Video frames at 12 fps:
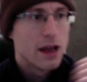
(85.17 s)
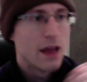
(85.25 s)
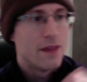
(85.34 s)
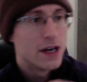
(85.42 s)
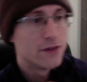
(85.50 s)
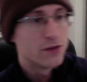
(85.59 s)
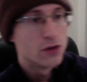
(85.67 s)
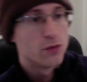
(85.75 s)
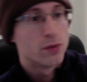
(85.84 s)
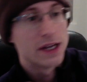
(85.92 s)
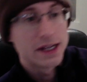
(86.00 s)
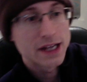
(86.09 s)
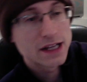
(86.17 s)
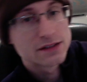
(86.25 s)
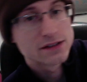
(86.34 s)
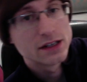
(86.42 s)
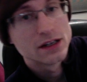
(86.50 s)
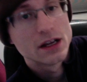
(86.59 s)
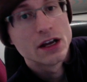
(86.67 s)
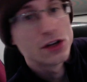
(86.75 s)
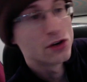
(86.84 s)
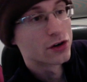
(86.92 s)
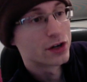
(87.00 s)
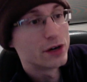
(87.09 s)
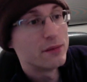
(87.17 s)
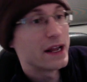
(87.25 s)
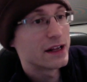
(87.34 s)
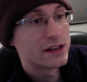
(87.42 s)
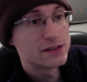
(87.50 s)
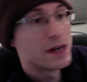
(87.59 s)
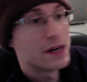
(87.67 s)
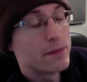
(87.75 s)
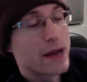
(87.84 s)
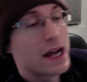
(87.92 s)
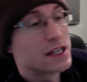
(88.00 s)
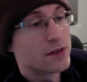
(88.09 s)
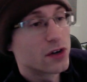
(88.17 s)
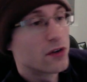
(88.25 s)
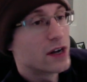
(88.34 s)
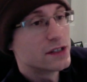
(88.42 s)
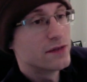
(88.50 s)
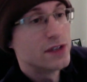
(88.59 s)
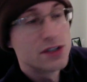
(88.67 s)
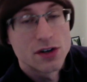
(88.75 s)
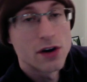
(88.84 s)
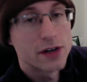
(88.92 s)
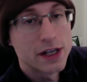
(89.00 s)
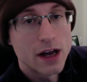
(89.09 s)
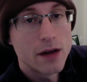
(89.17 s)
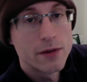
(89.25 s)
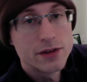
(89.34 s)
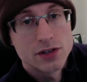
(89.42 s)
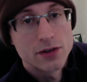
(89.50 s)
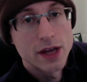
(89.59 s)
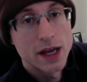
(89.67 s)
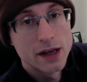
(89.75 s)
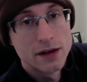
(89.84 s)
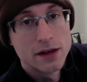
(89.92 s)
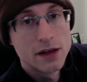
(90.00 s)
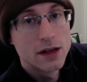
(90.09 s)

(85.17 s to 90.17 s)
And then if you play against it, you're going to make as many passive-aggressive and snarky comments you can,